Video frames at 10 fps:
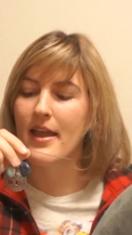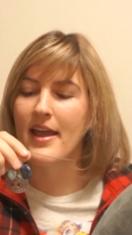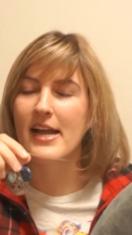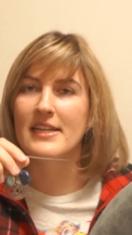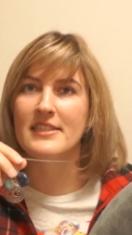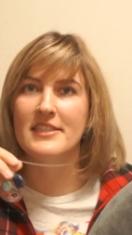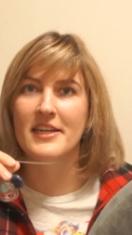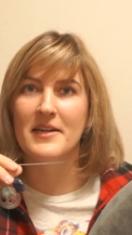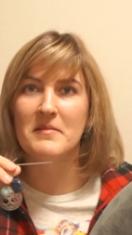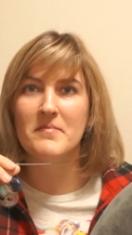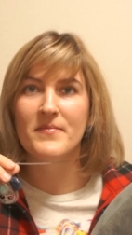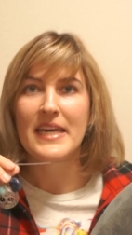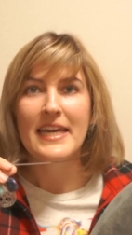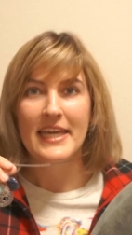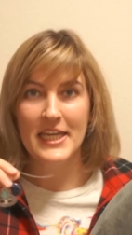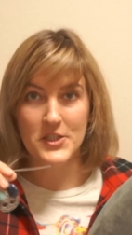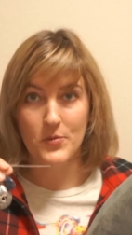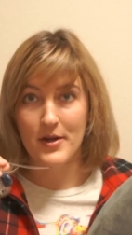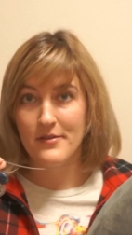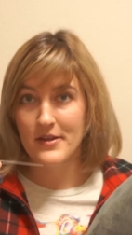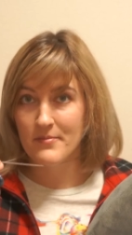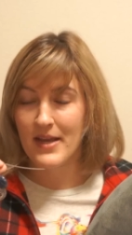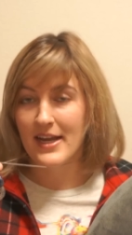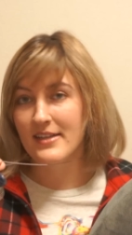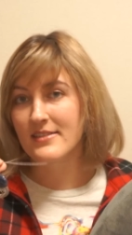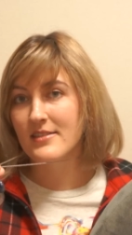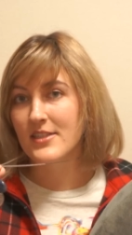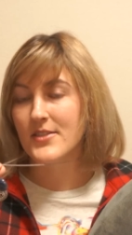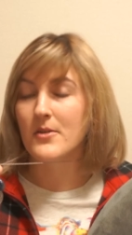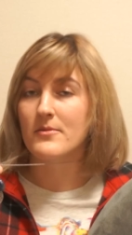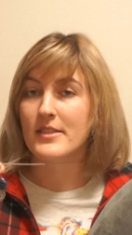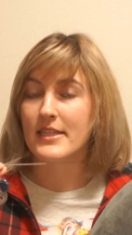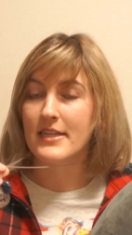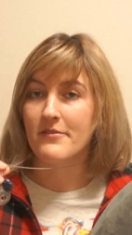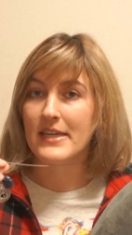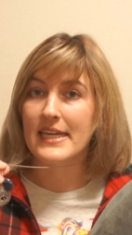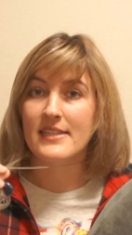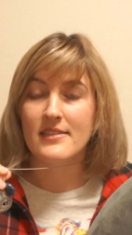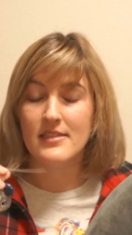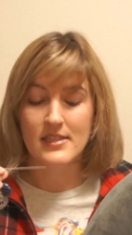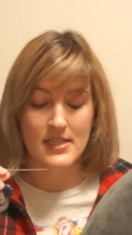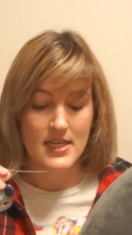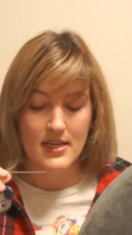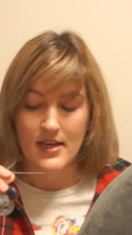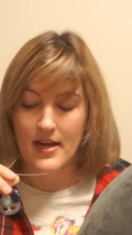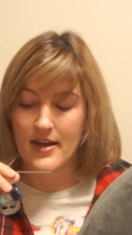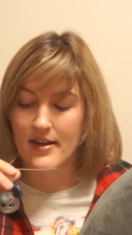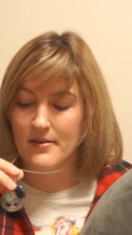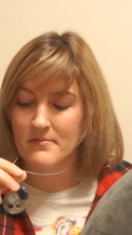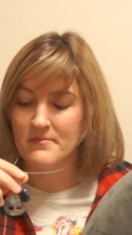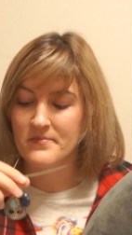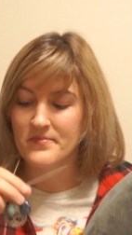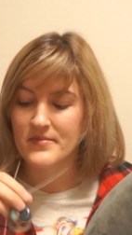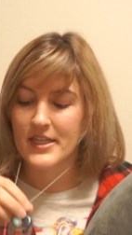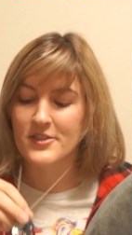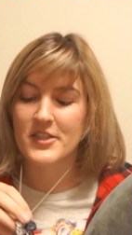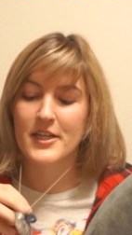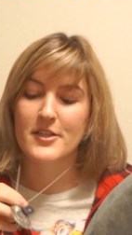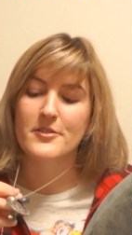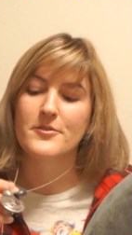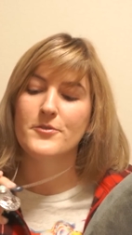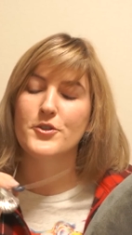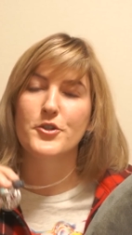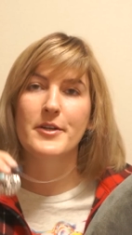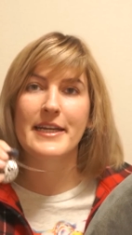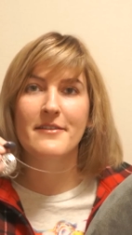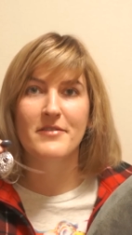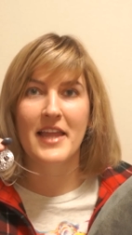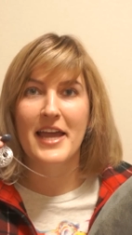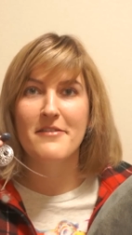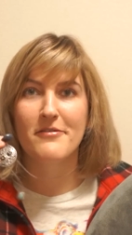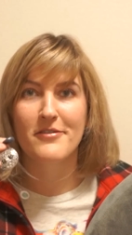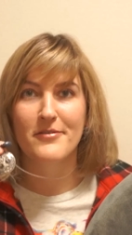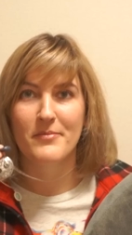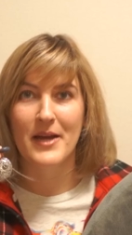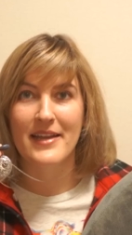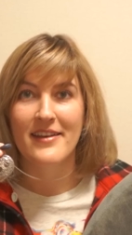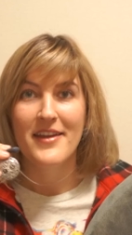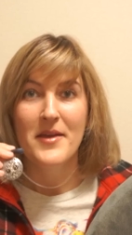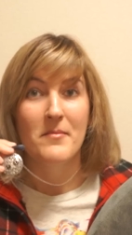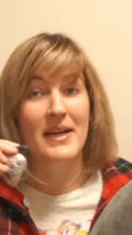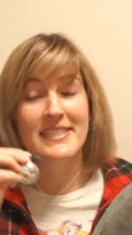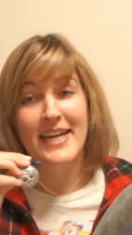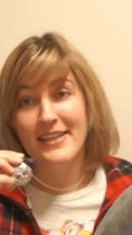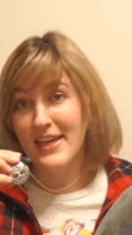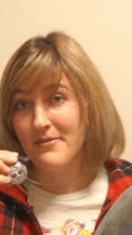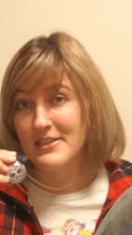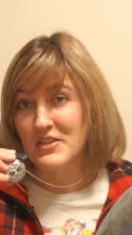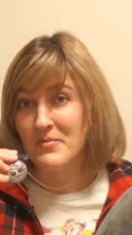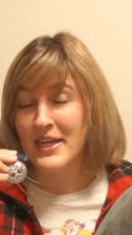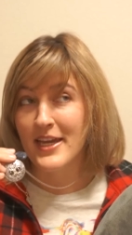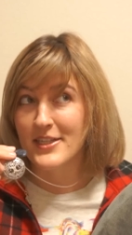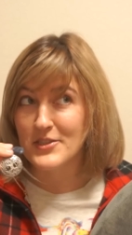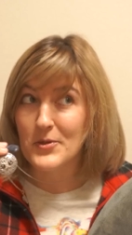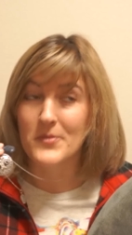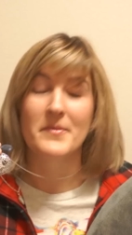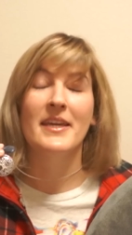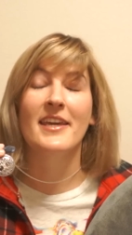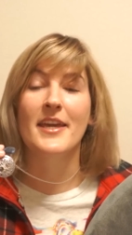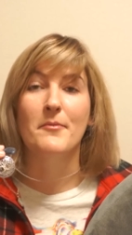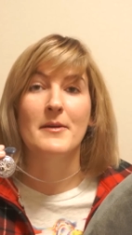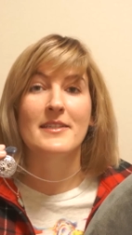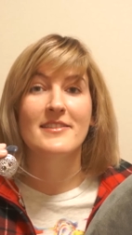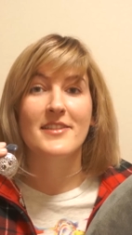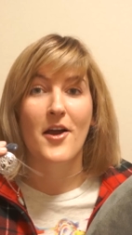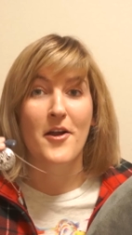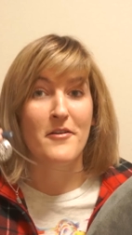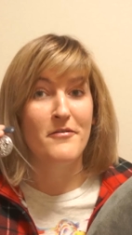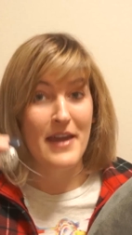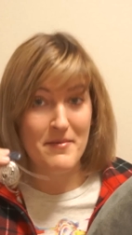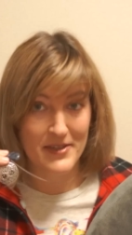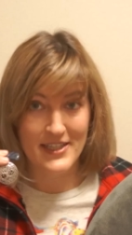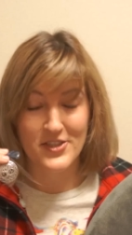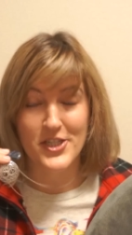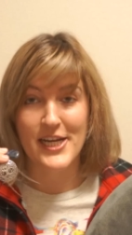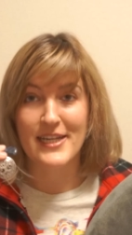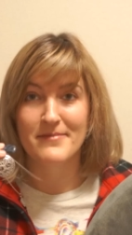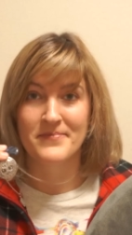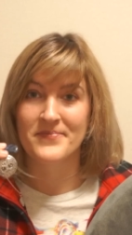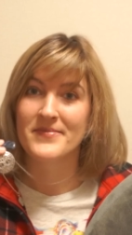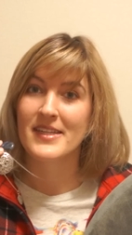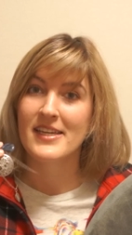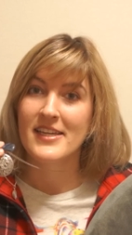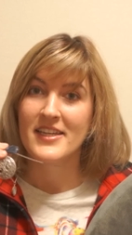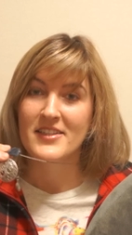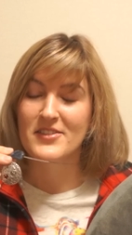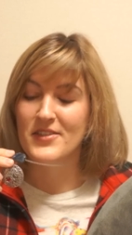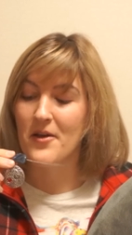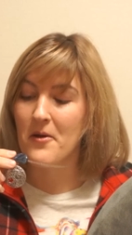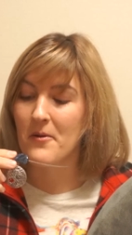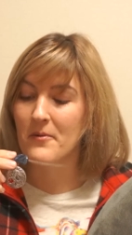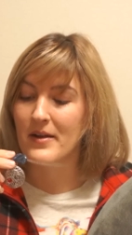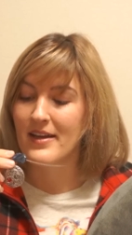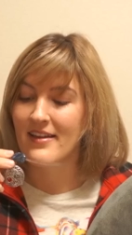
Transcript: and each one of them has its own significance. There's a tree of life, but my dad gave it to me and told me it was our family tree. So,